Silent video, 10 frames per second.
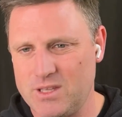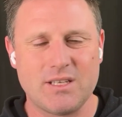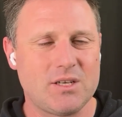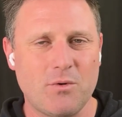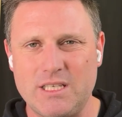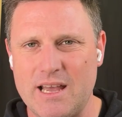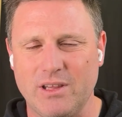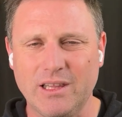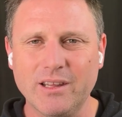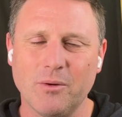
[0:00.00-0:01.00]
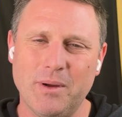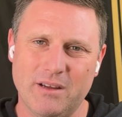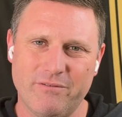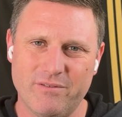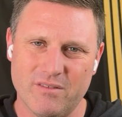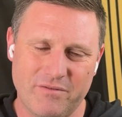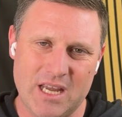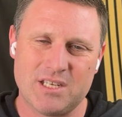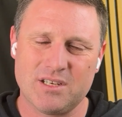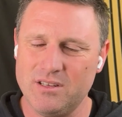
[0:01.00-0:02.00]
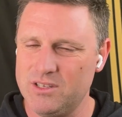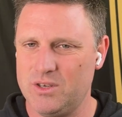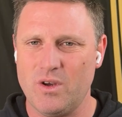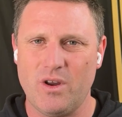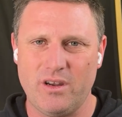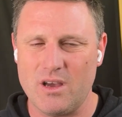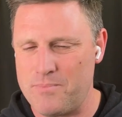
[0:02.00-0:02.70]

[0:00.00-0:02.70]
Does always have a little bit of vest concern